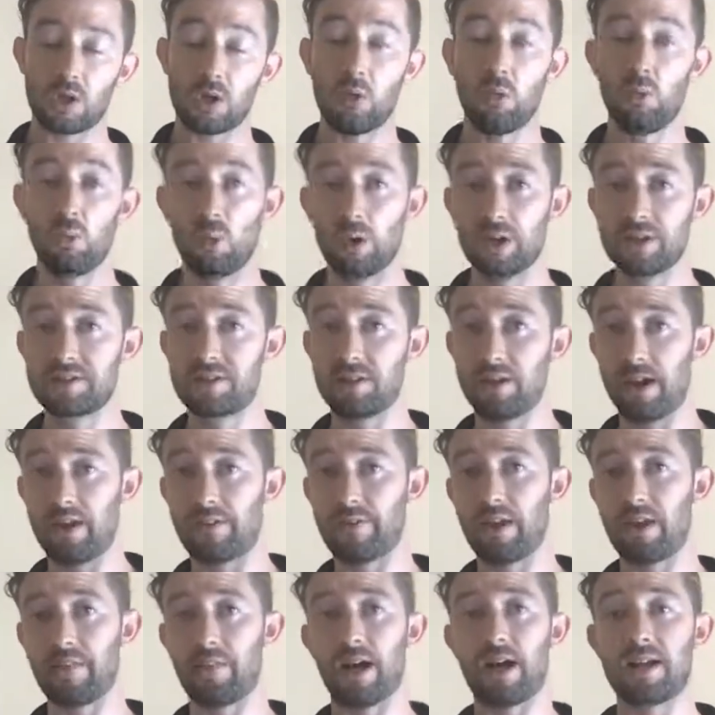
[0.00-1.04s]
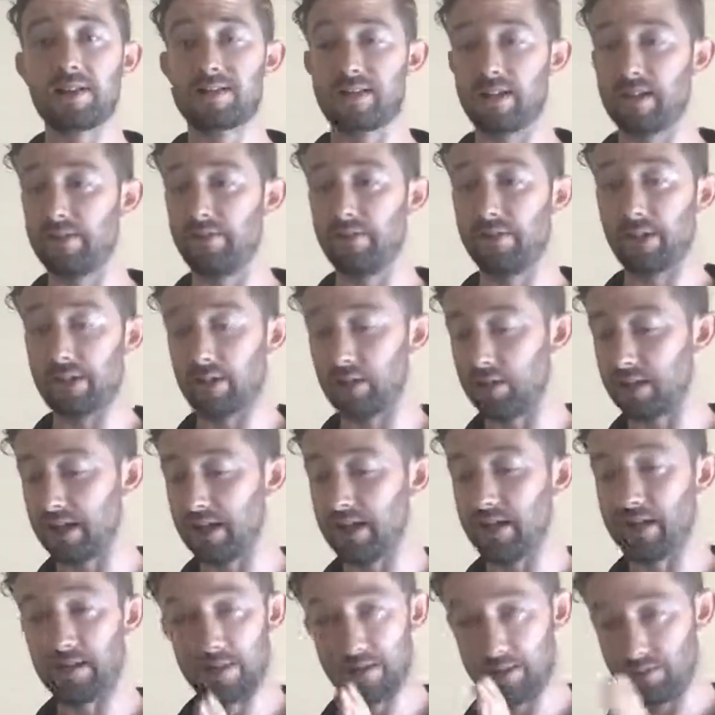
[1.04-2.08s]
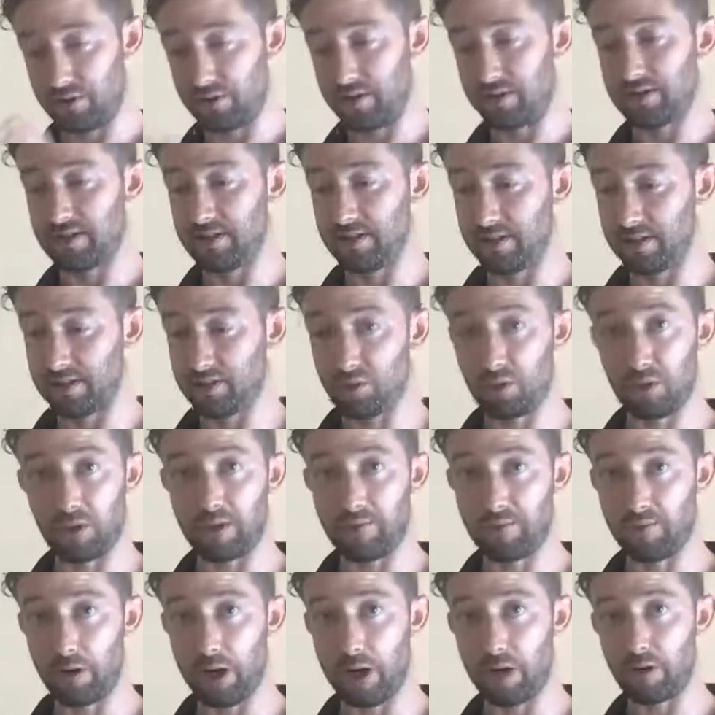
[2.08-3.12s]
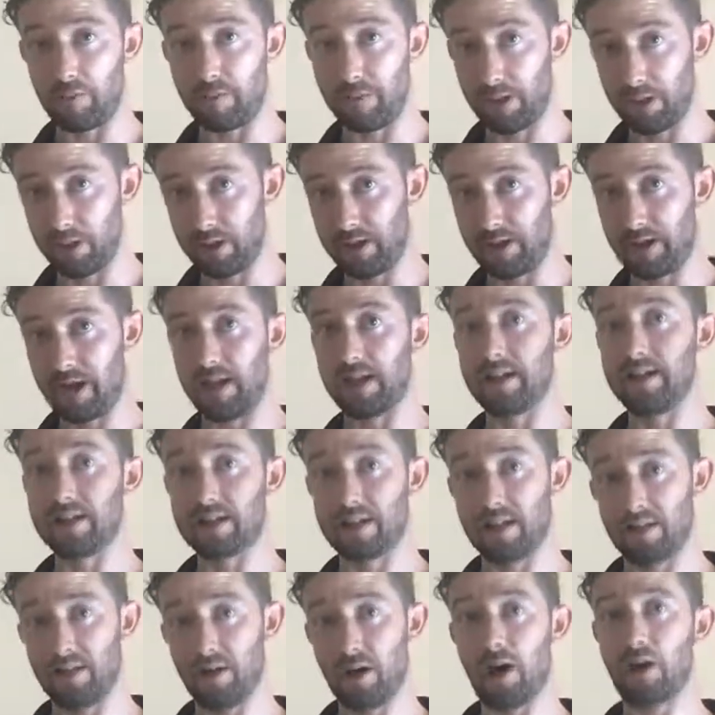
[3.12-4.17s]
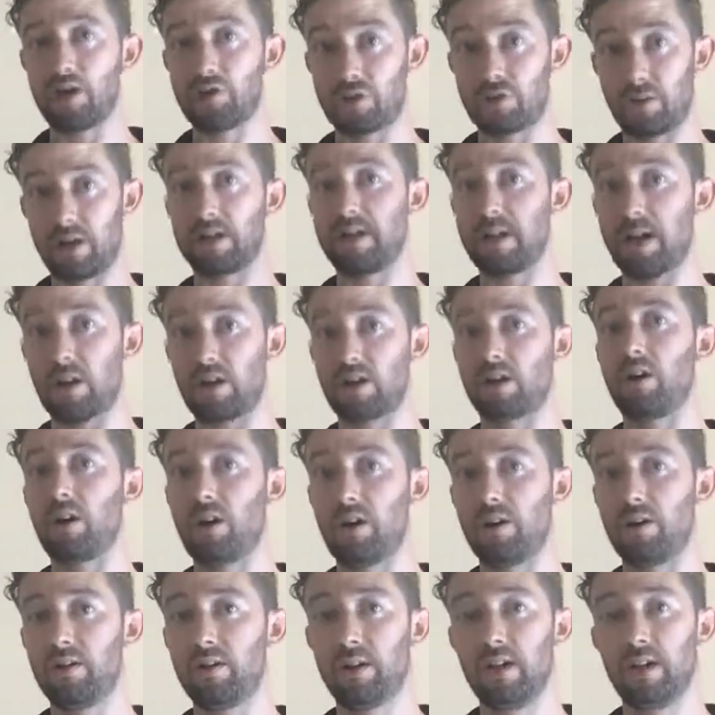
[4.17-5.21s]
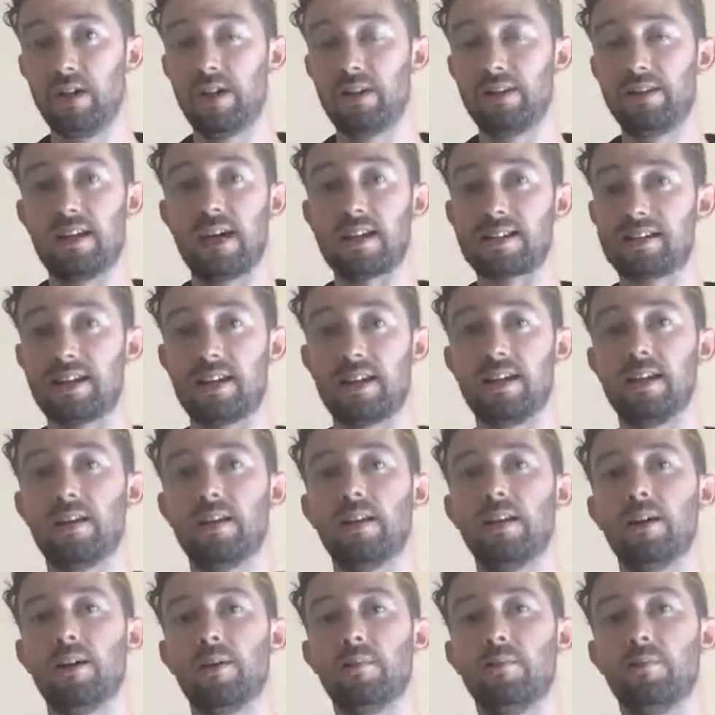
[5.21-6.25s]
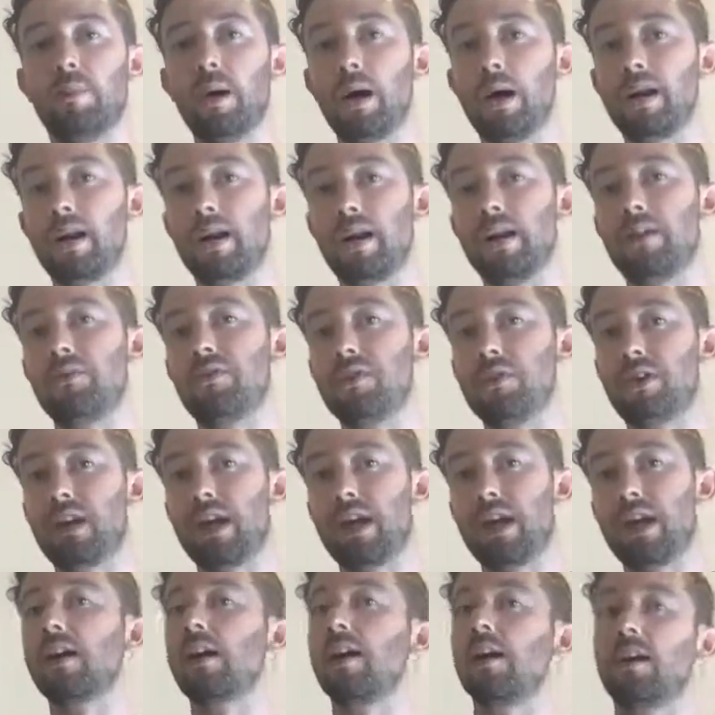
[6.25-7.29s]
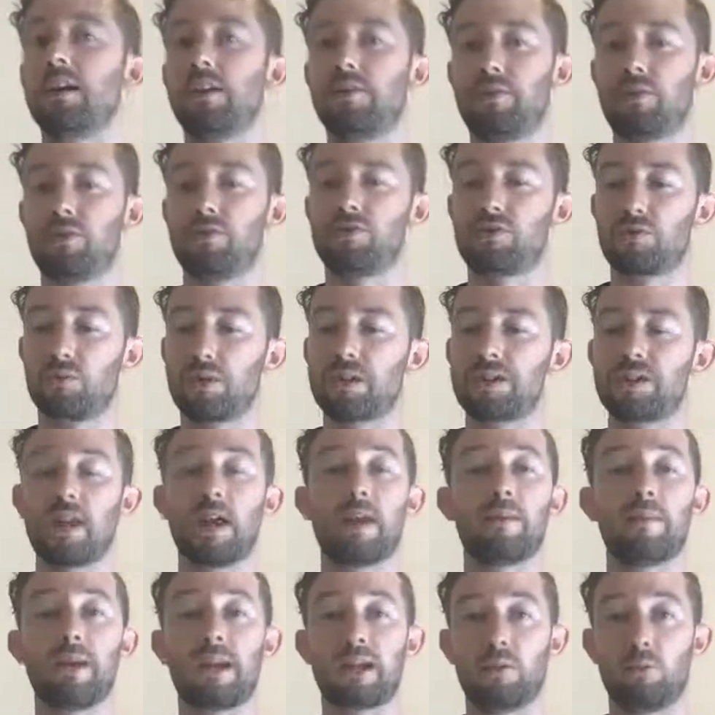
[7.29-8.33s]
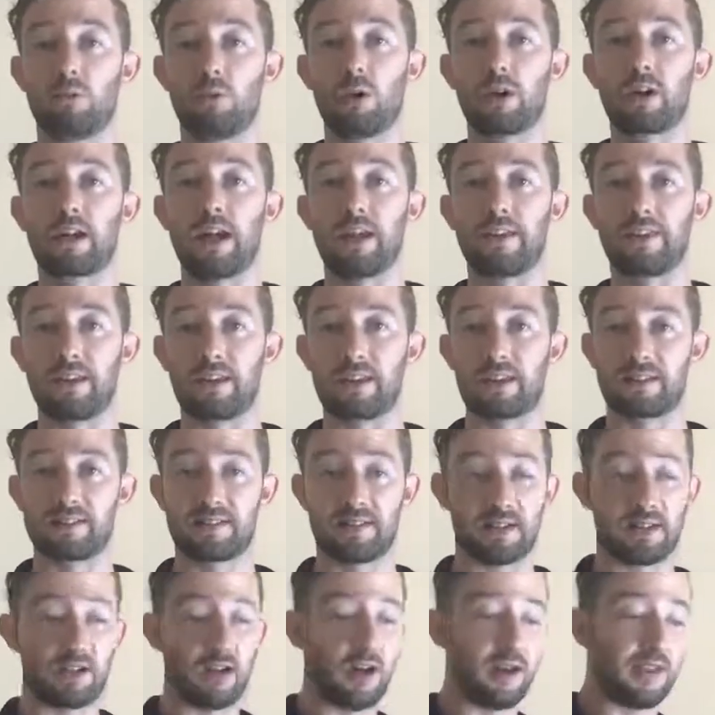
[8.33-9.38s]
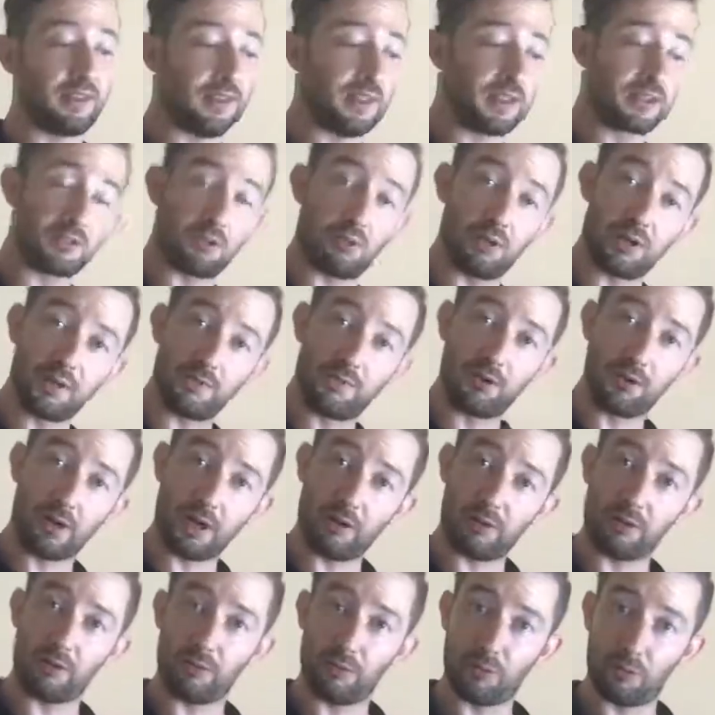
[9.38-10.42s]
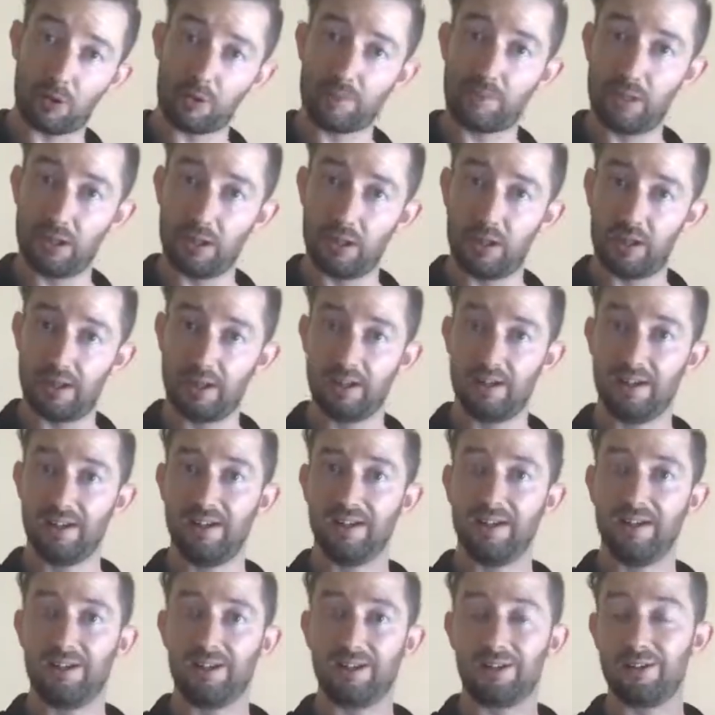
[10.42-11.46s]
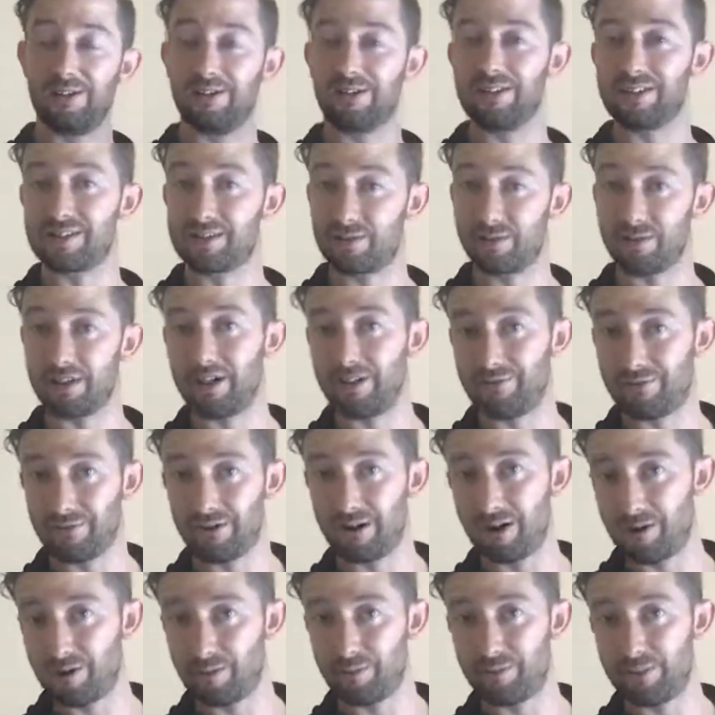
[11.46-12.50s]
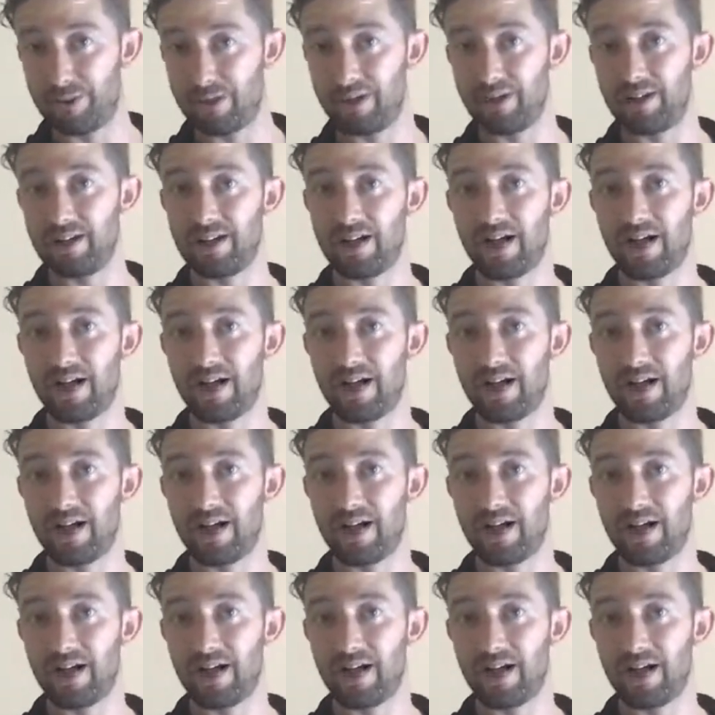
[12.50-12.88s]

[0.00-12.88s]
once you have that mindset of like, okay, there's just this 24-hour period, I need to not drink alcohol. That's it. But if you switch that and make it work ethic, it's like, all right, this 24-hour work period, or this 24-hour period,